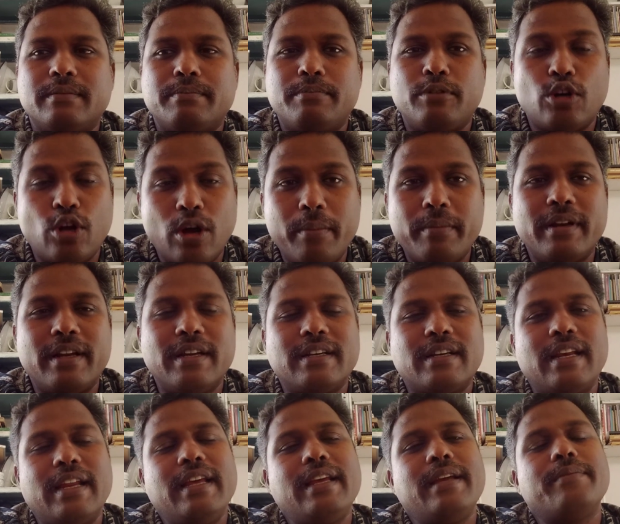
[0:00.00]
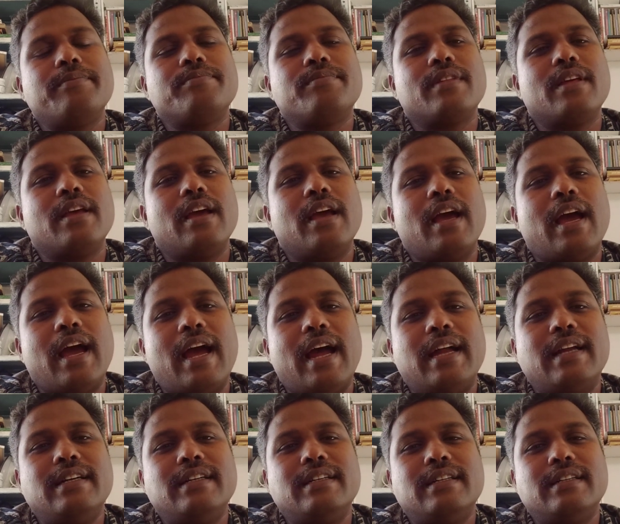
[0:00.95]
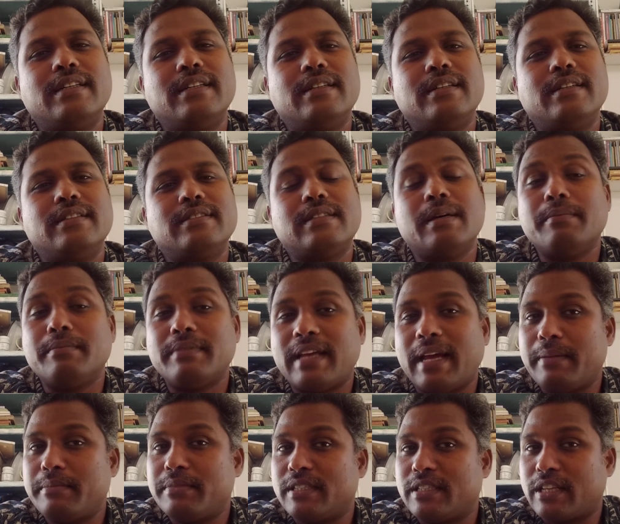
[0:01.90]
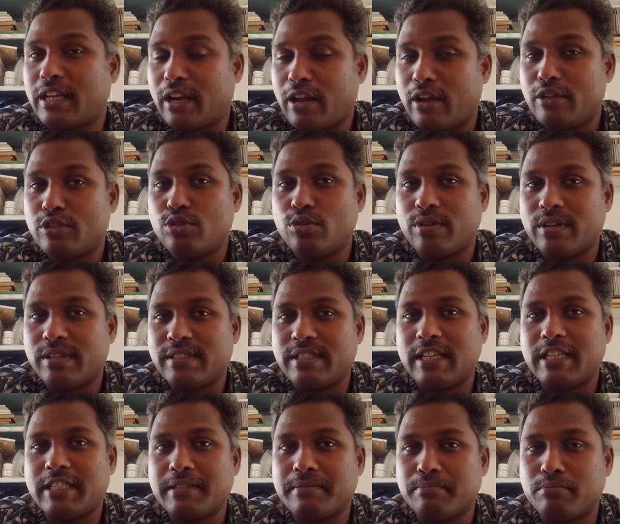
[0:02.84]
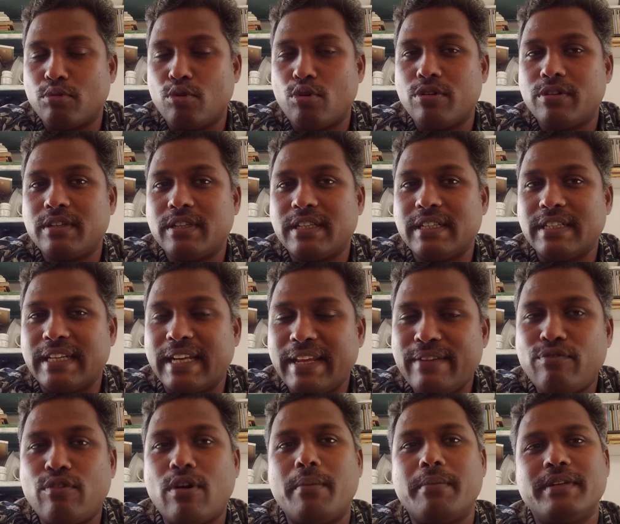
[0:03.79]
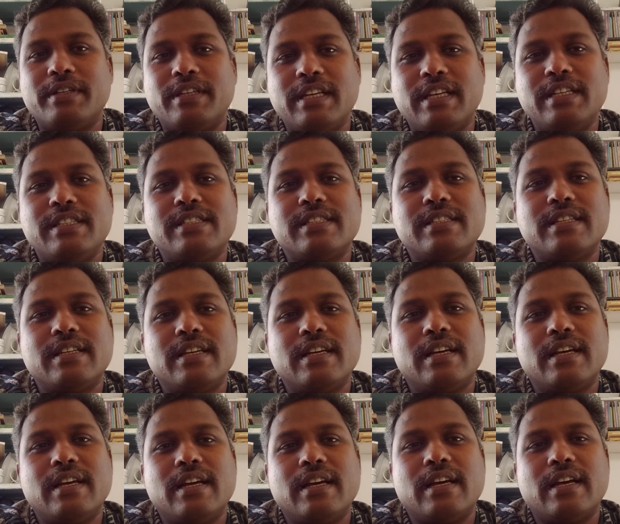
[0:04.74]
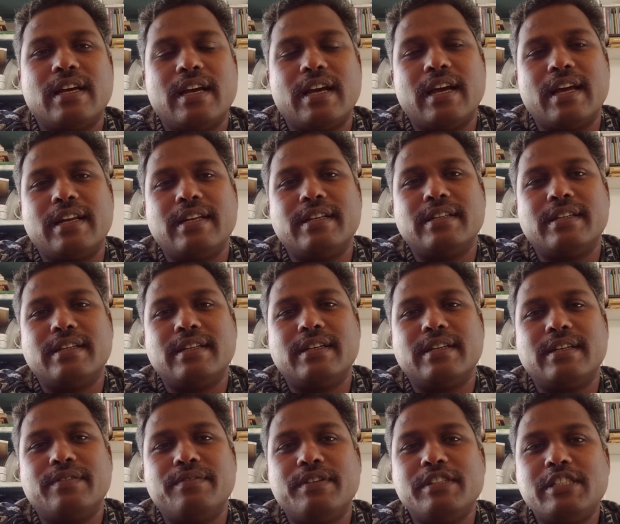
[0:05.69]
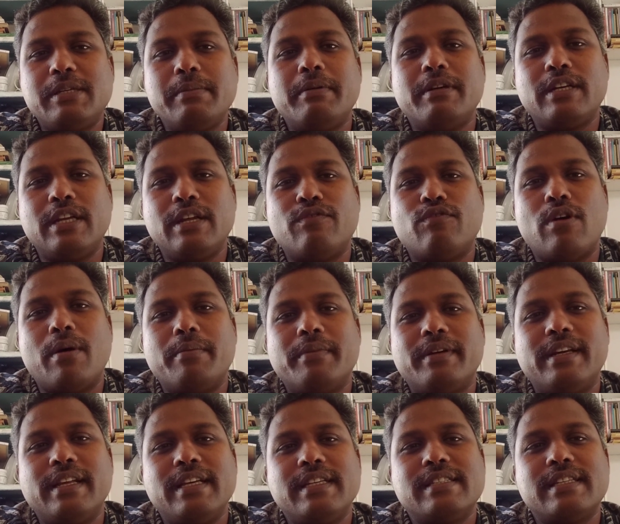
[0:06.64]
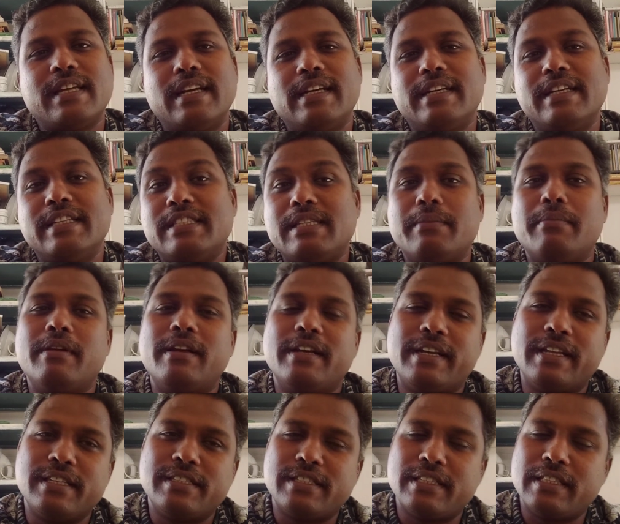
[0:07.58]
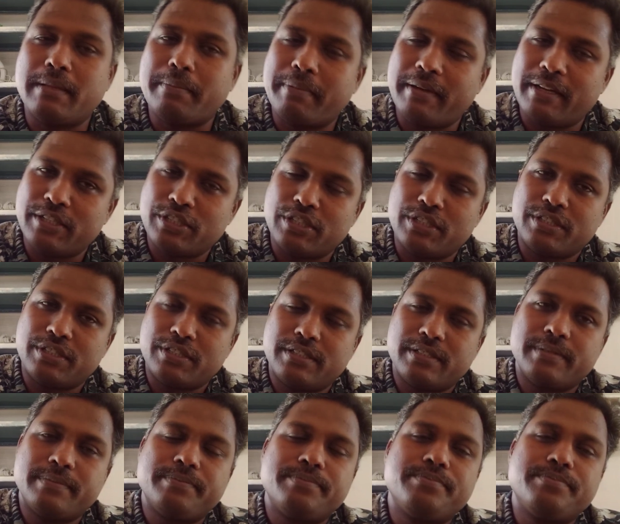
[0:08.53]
predominantly and uh, sometimes it can also result bone deformities and uh, visible deformities and disabilities in the patients